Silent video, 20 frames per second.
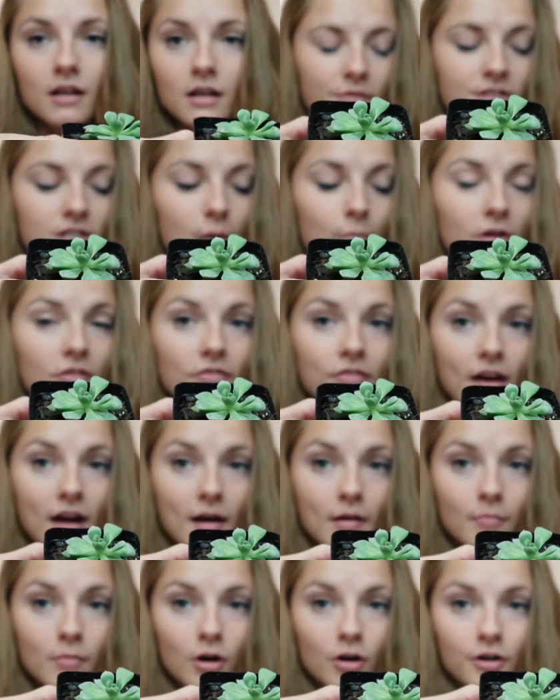Some of
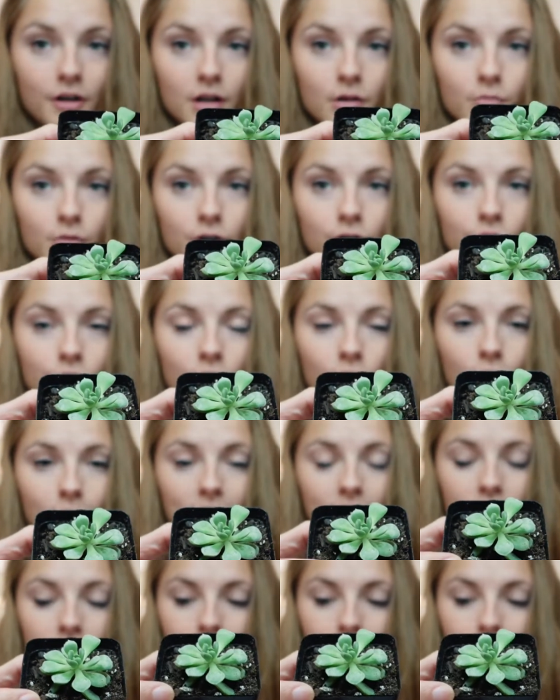them already were growing.